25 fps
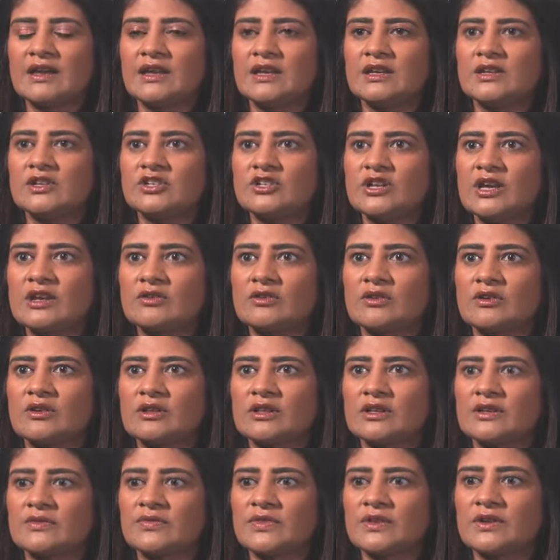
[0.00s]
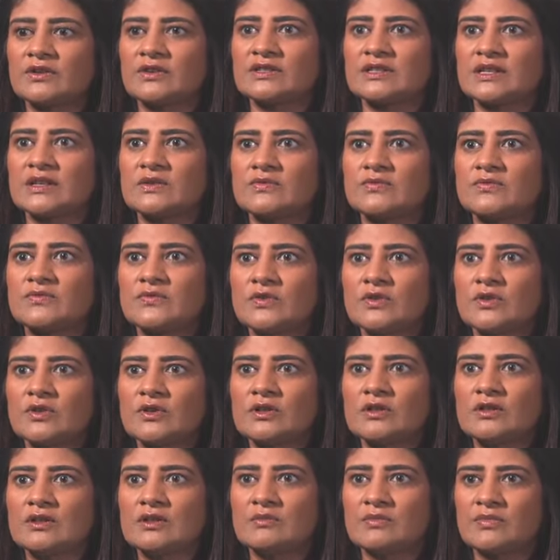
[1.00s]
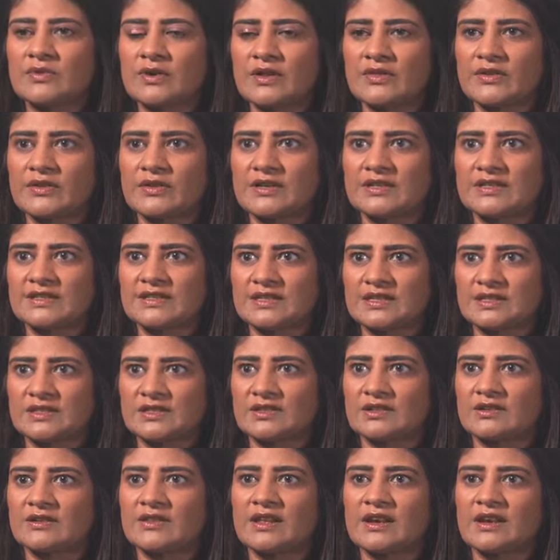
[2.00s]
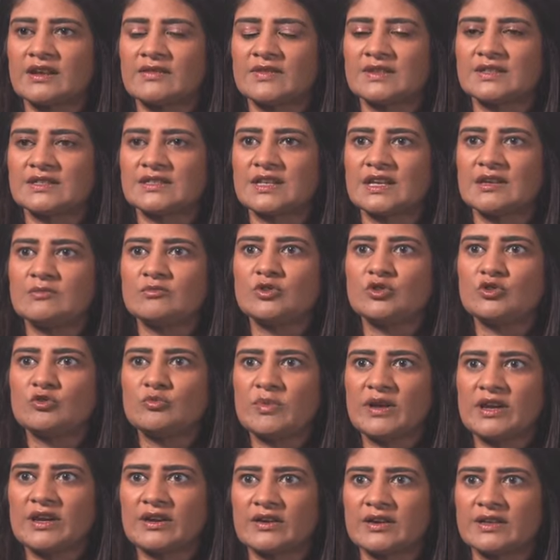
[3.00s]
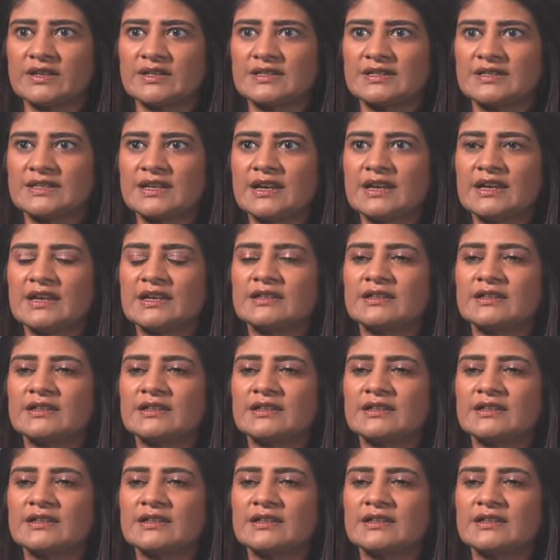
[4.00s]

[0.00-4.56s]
In general, if there is a full brother and sister that have the same two parents,